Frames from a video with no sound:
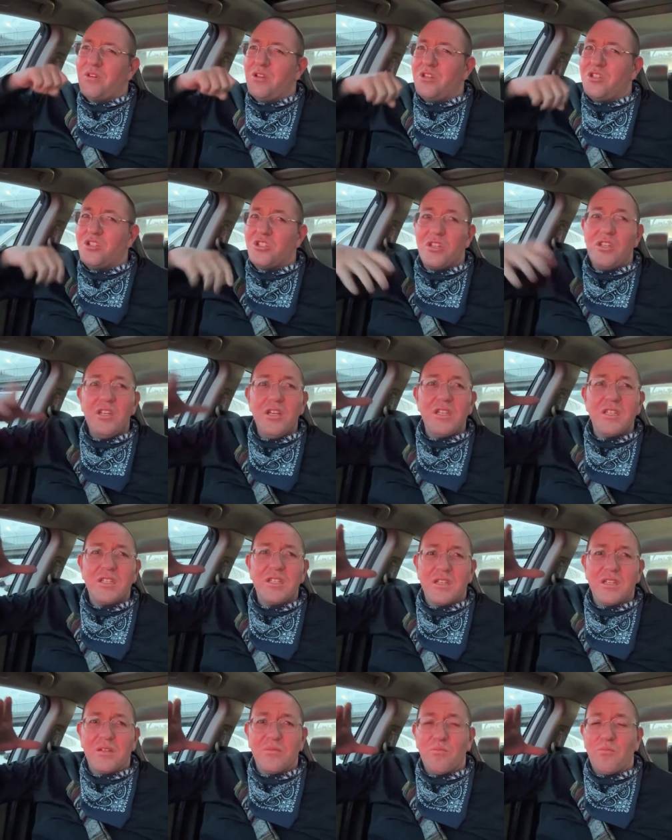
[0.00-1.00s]

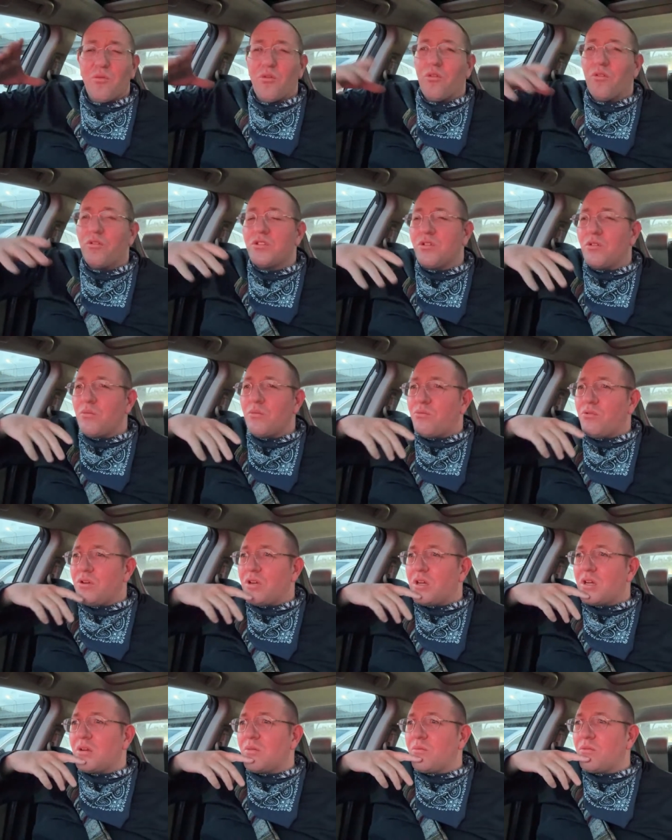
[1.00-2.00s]
ingenious and more sort of
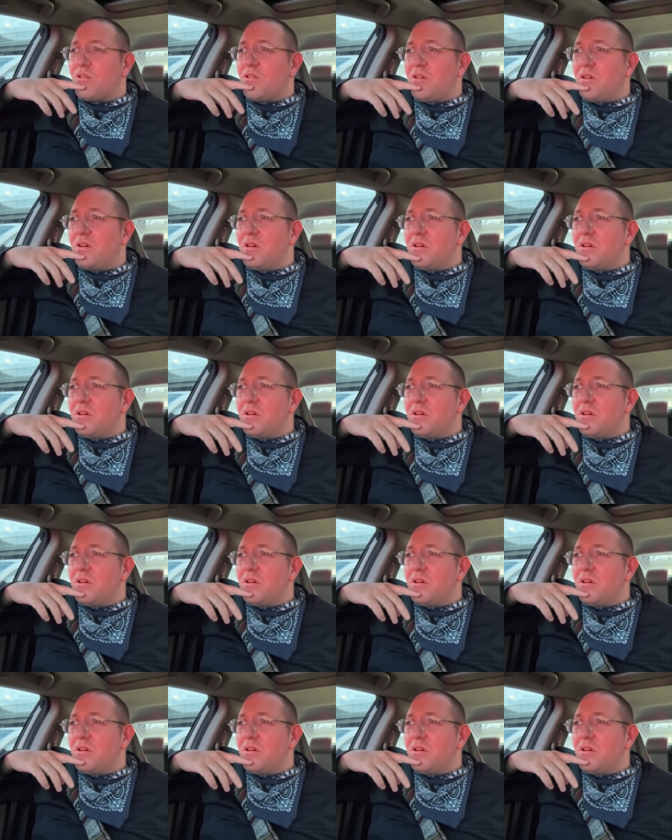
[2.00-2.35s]
predictable.